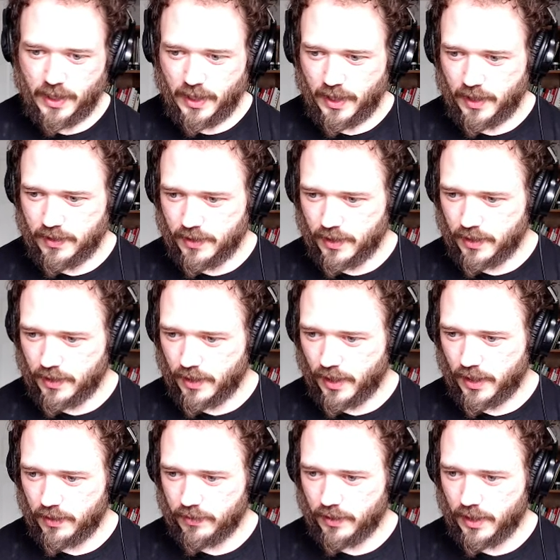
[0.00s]
And then I
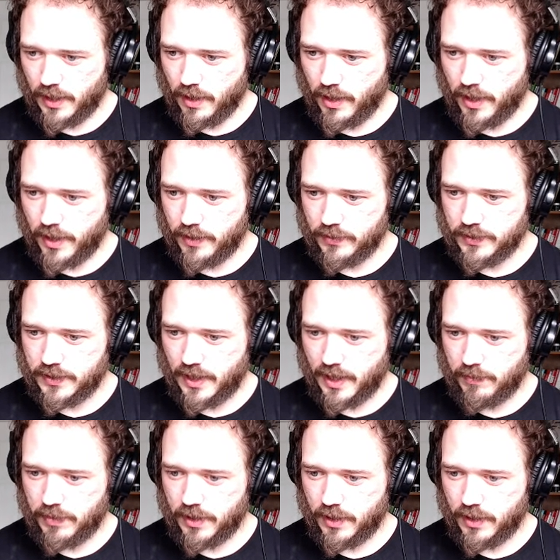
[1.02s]
don't know how to auto
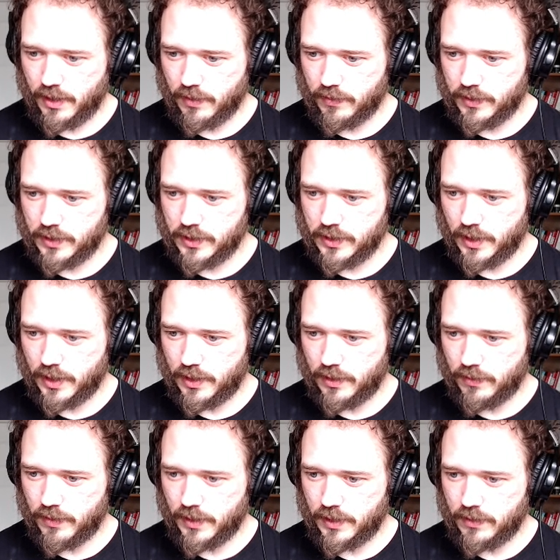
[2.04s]
snap it. I wish I knew
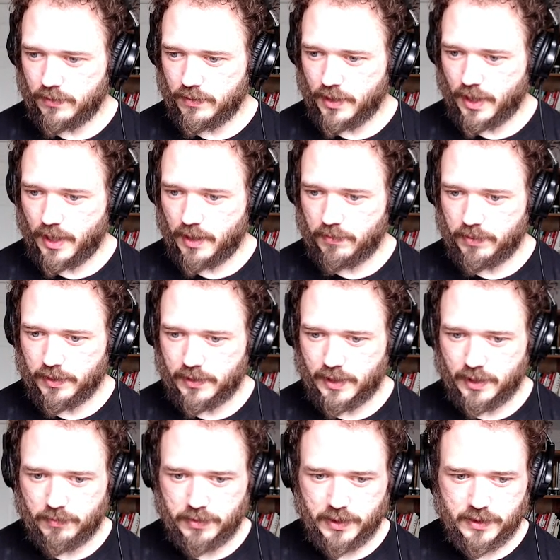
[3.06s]
how to do that, but
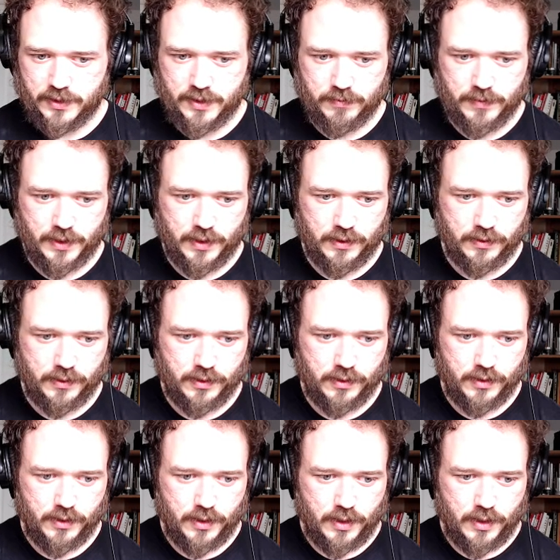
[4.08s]
that'll be something I'll learn.